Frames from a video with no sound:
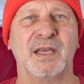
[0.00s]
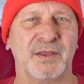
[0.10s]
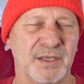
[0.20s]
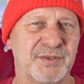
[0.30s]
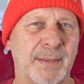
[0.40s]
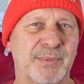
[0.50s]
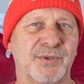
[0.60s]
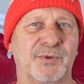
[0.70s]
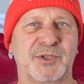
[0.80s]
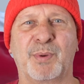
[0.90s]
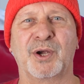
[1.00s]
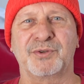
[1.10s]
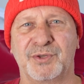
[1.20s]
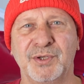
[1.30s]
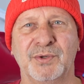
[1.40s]
This episode is
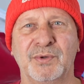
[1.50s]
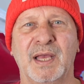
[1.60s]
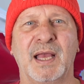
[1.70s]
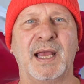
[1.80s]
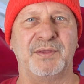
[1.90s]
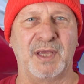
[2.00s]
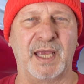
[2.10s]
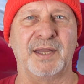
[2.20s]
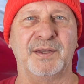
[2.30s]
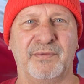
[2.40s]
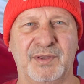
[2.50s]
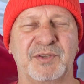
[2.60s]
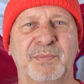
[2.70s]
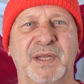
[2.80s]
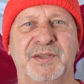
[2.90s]
part 2 and the end of
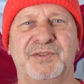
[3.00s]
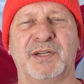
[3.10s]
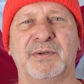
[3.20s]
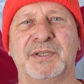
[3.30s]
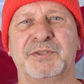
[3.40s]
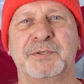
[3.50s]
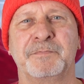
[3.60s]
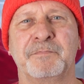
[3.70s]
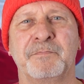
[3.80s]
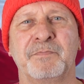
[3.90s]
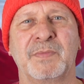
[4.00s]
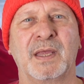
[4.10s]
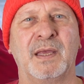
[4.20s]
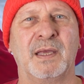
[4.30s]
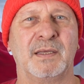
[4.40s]
this mini-series.
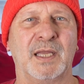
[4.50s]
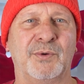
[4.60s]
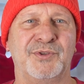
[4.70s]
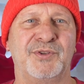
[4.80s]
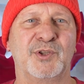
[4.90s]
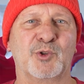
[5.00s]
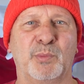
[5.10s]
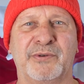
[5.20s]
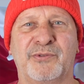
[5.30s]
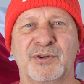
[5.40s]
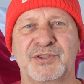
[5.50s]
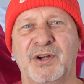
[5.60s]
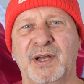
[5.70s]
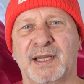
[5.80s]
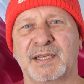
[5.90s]
Now, as usual, before
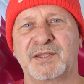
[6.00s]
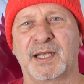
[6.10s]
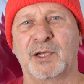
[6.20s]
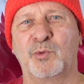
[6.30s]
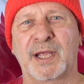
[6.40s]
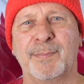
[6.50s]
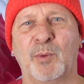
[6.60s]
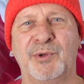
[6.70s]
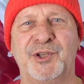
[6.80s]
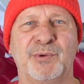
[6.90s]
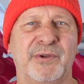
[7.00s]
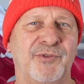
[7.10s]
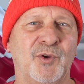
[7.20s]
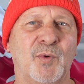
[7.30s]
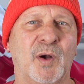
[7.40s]
starting, let's take a quick moment to
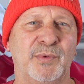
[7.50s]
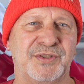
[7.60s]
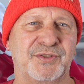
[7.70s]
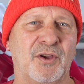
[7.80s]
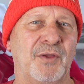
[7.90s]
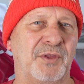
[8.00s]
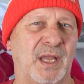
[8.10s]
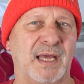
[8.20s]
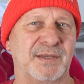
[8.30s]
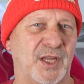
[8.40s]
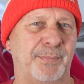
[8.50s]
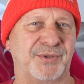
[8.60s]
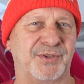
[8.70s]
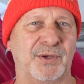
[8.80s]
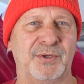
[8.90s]
review what we saw in the last
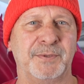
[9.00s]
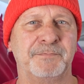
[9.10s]
episode.